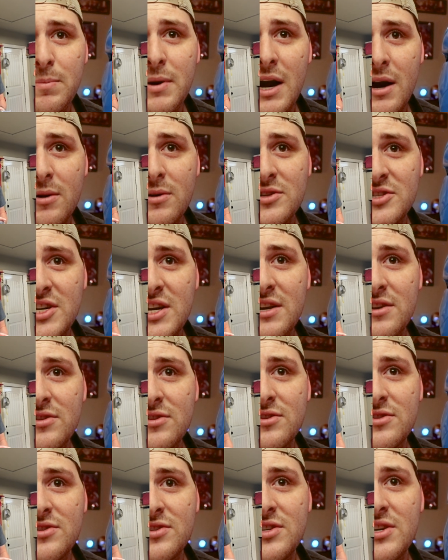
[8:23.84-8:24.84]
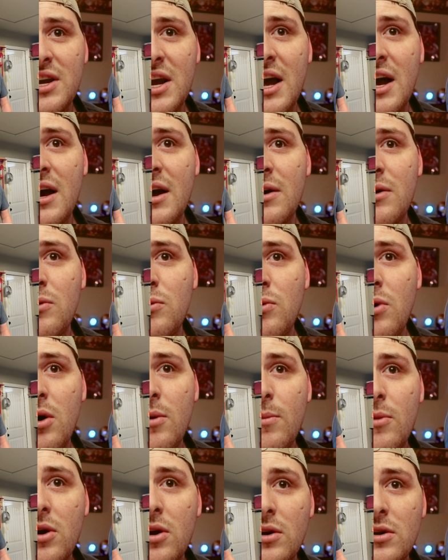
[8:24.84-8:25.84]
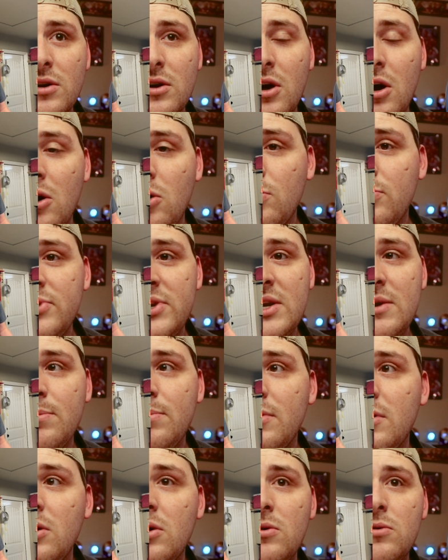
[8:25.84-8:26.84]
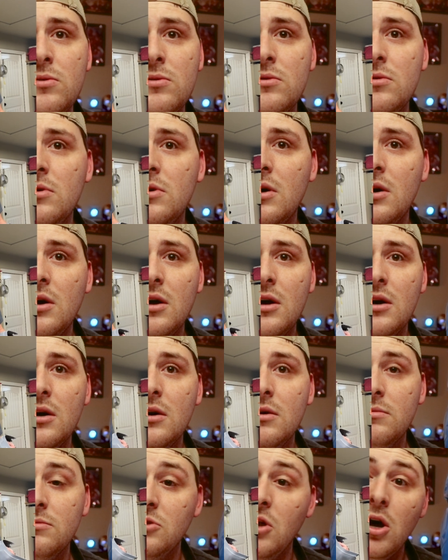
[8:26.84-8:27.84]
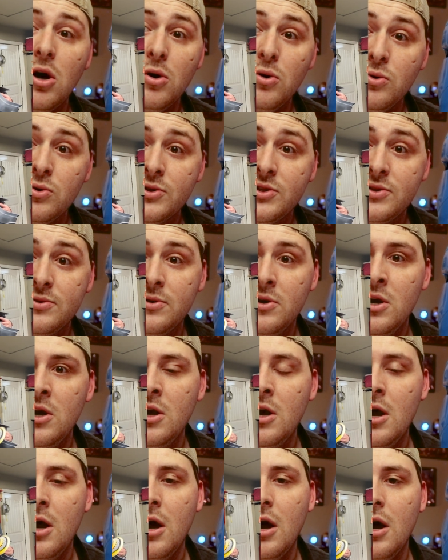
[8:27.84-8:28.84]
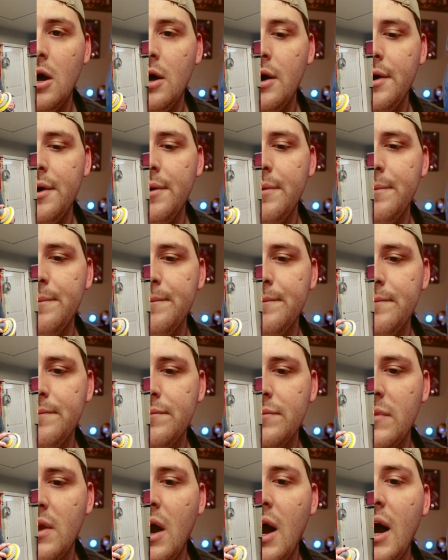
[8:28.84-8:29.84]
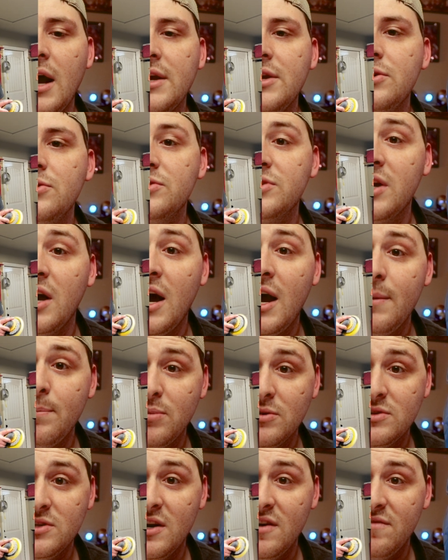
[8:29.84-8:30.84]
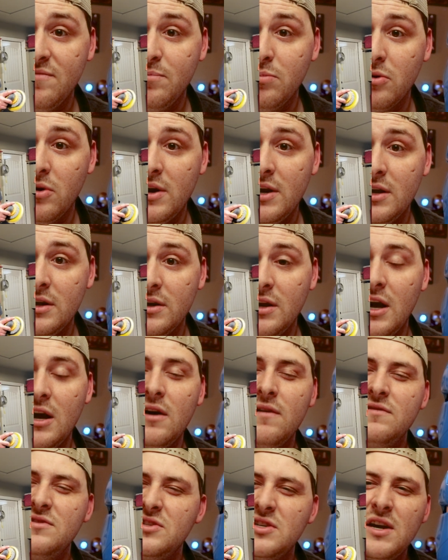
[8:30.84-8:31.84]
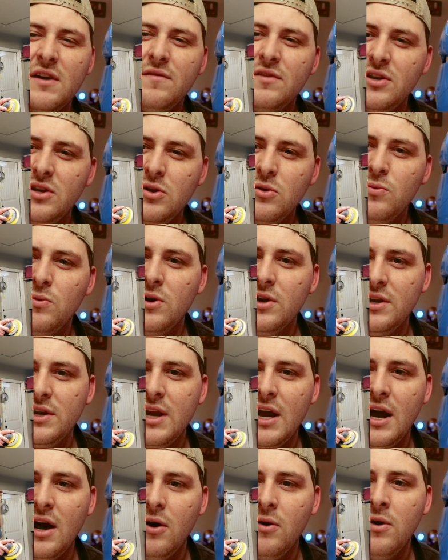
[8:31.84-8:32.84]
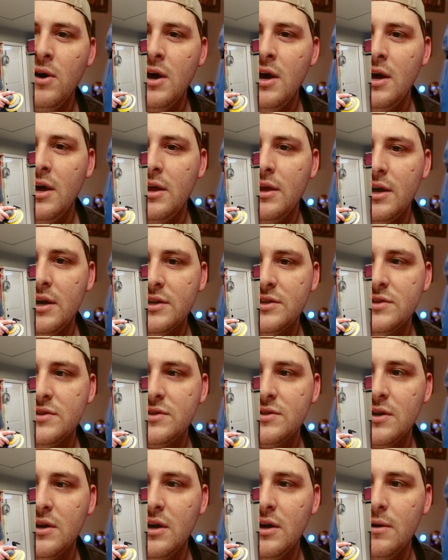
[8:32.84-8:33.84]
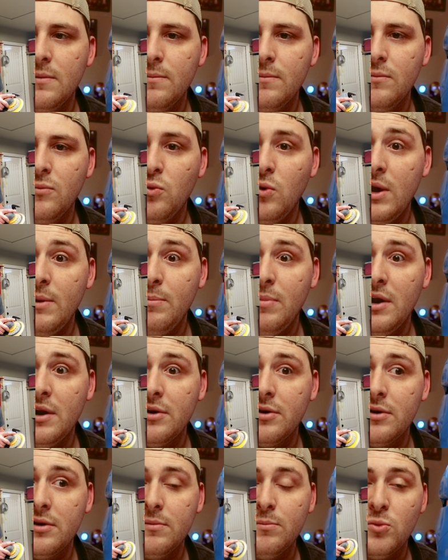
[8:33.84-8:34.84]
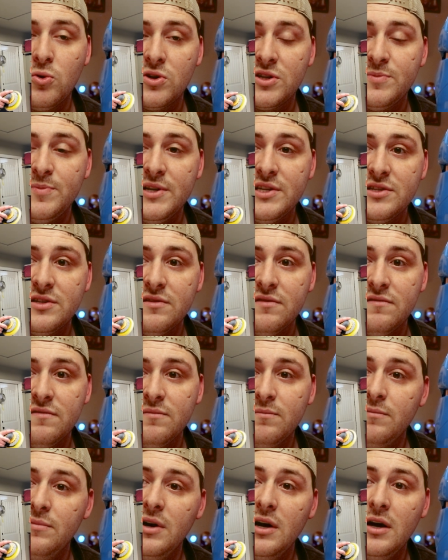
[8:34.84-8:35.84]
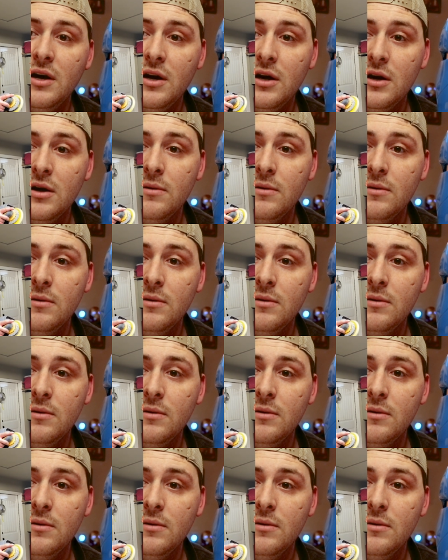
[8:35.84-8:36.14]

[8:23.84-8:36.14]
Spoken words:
power sanders at Walmart, Home Depot, Lowe's. I used a Hyper Tough brand. I obviously have a new one now that's way better and more expensive, but